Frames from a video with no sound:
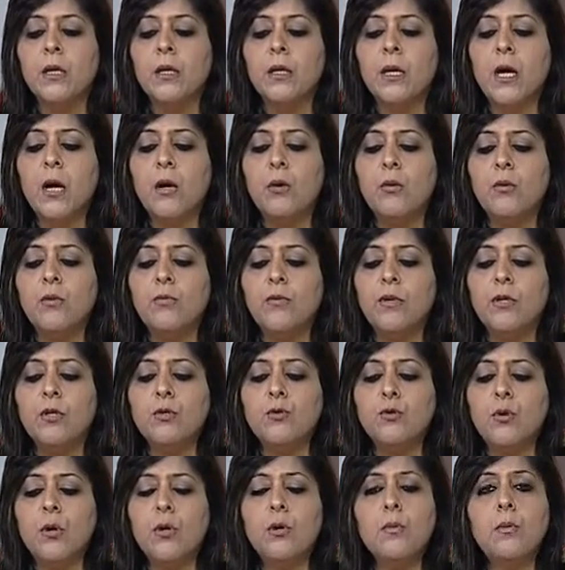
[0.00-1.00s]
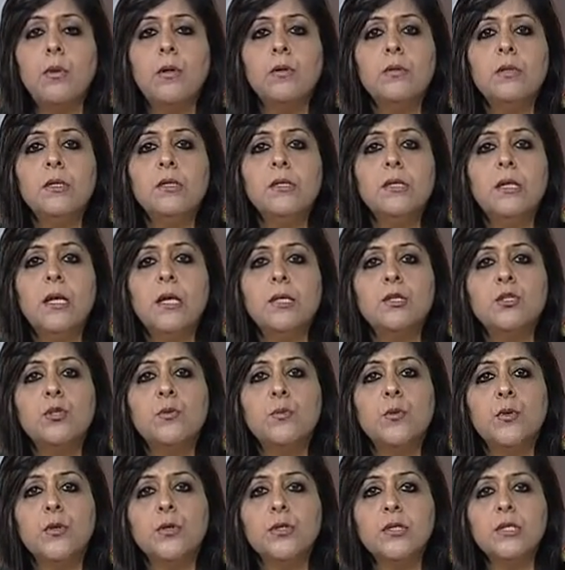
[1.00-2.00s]
now, when you talk about the selection
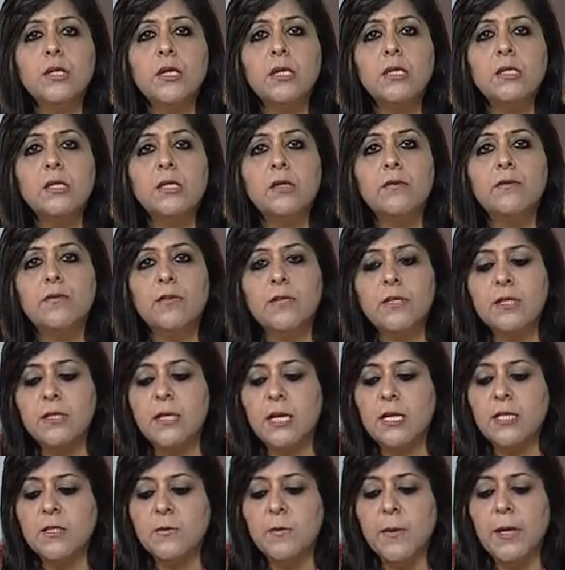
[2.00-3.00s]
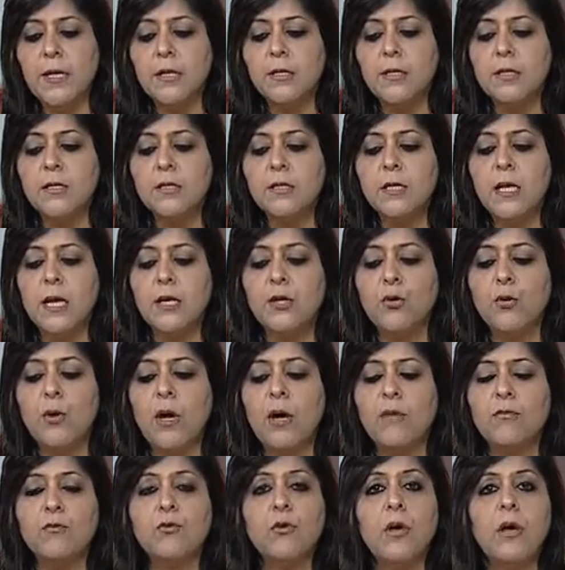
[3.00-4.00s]
process, the first aspect is that you
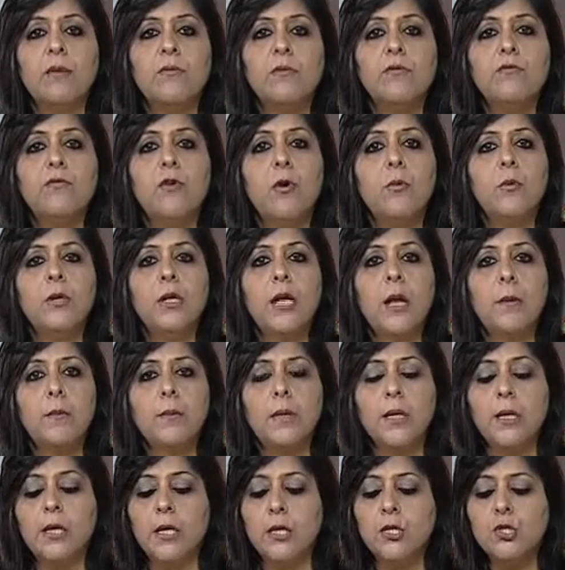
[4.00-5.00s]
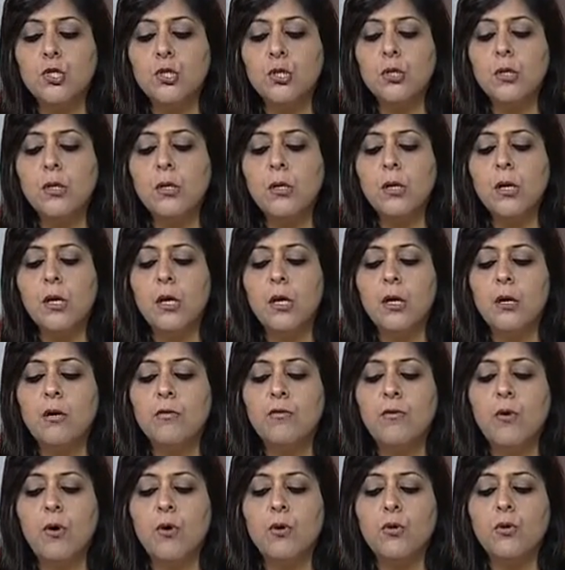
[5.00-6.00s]
have to have a formal application,
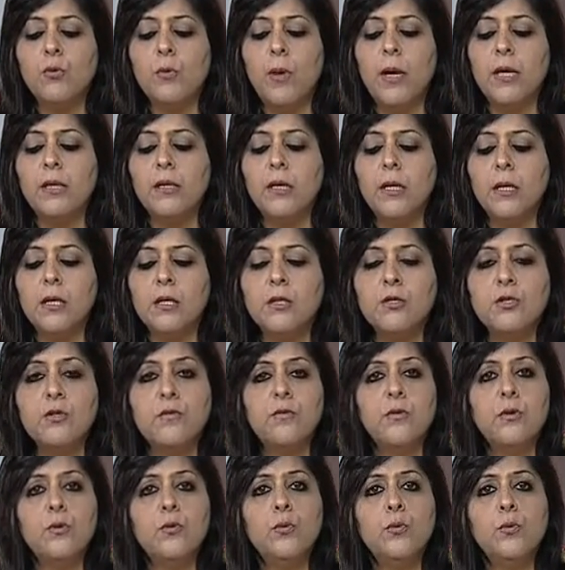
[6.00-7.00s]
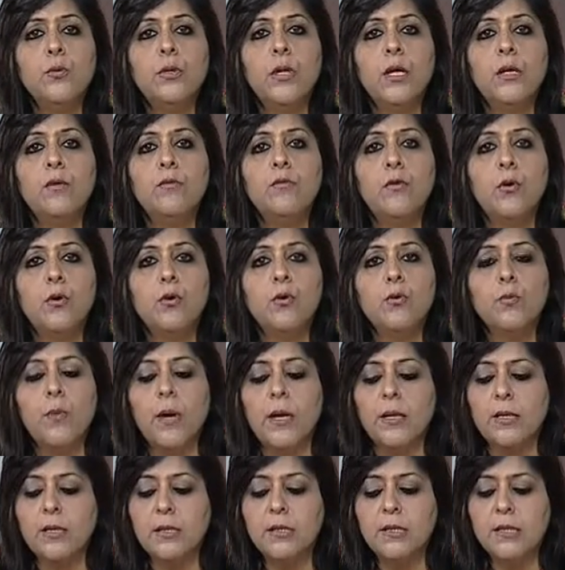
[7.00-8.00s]
followed by the interview, then followed
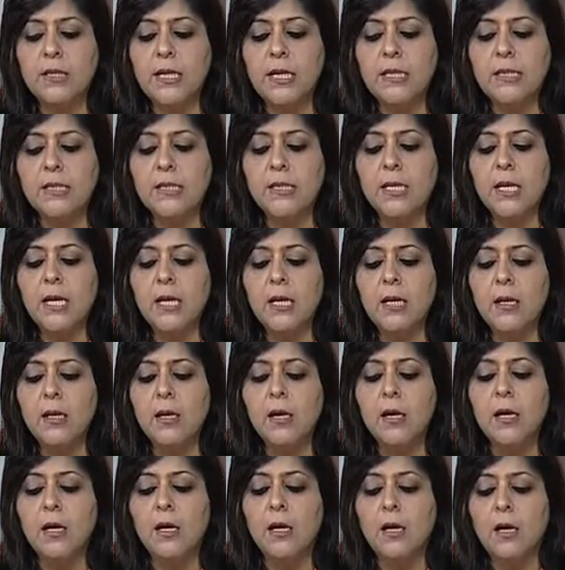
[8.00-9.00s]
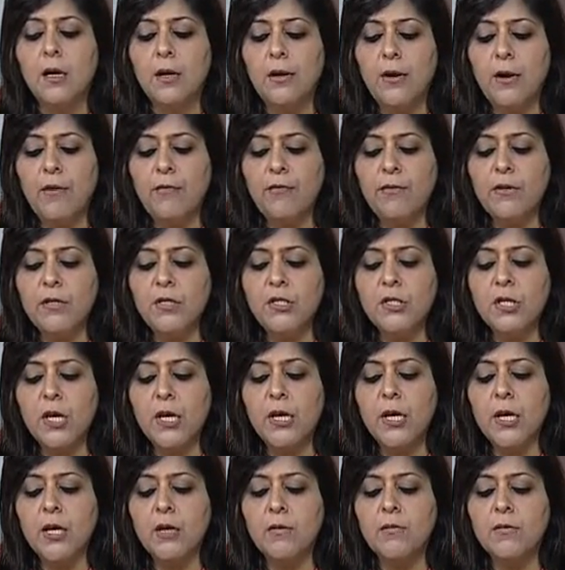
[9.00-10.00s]
by the testing, reference
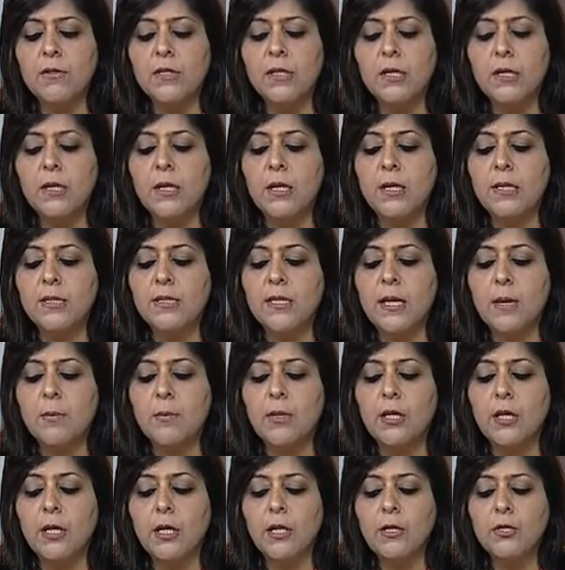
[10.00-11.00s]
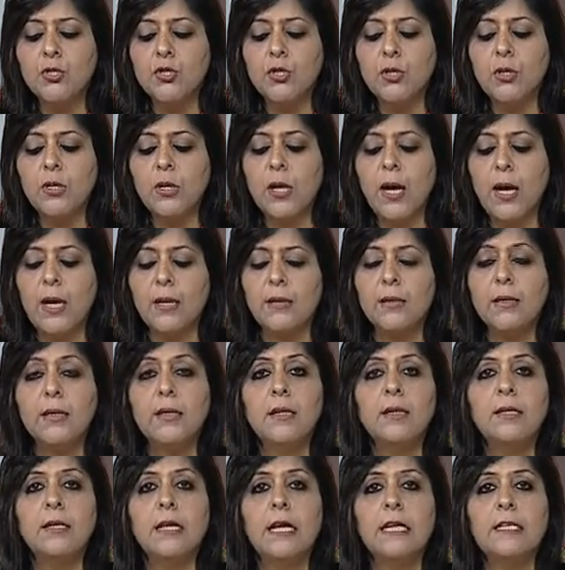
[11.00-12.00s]
checking, physical examination, and the
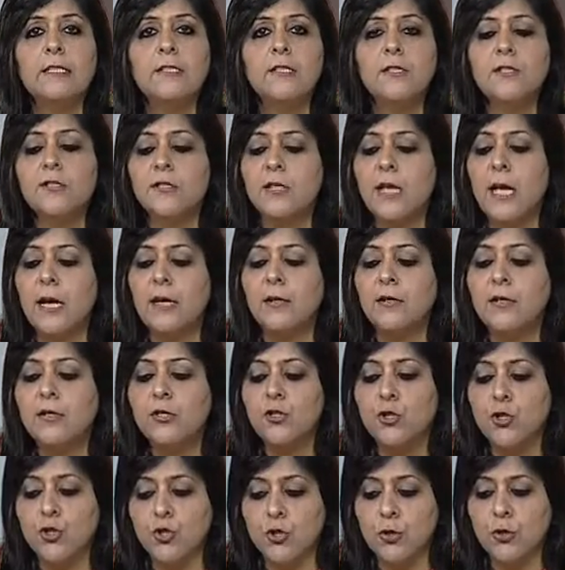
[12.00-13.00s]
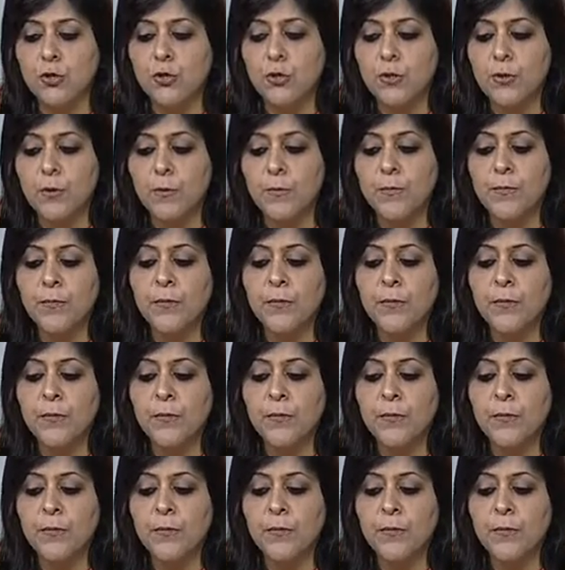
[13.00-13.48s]
analysis and decisions.